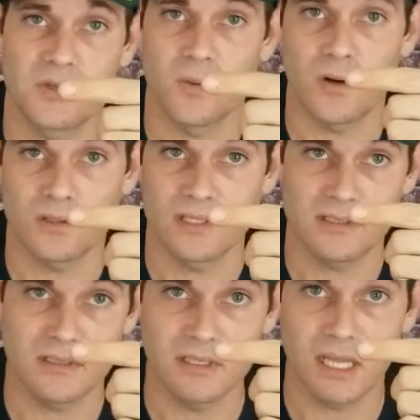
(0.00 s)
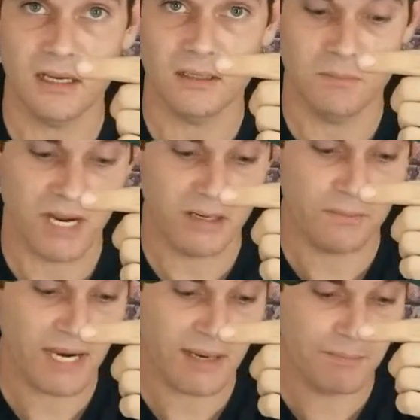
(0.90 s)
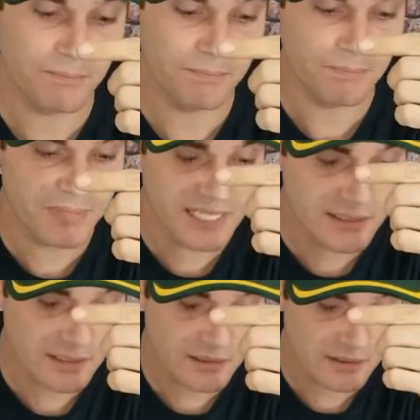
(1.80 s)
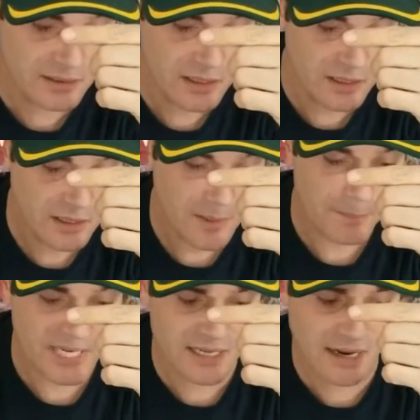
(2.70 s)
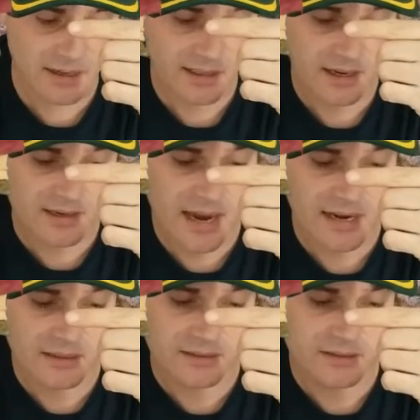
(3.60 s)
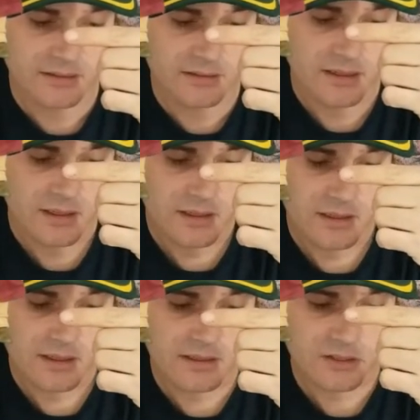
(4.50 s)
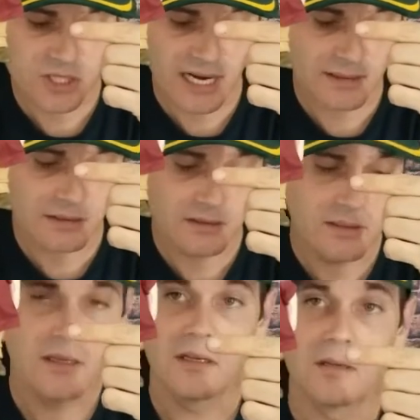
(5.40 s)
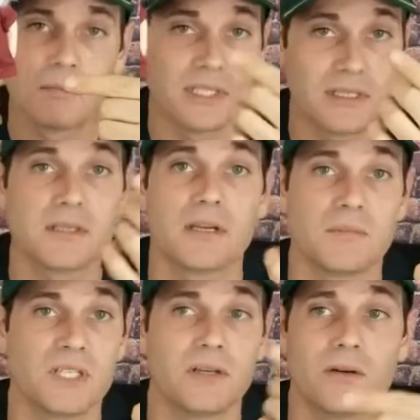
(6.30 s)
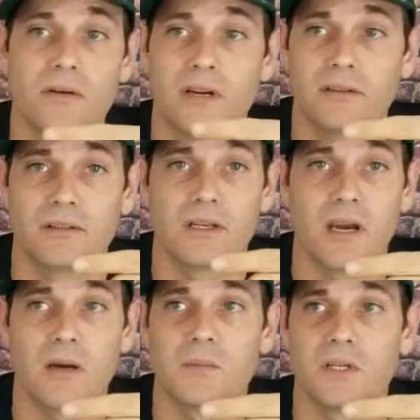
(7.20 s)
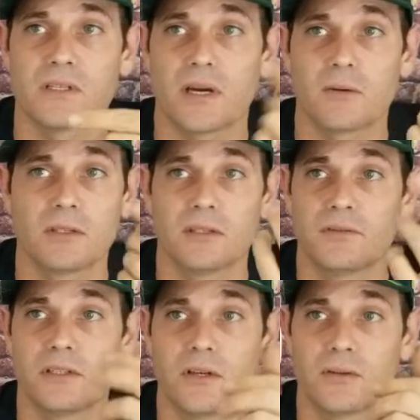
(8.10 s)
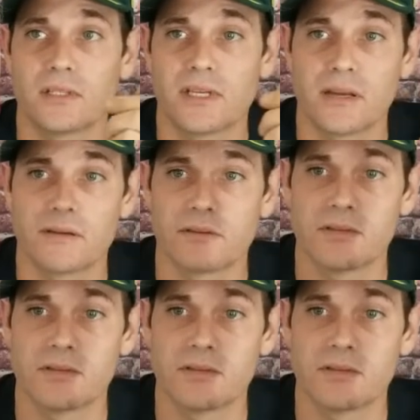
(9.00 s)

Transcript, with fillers: a Walt Disney line made by Beacon, B I K I N, in China, please let me know down in the comments. I would love to know the date of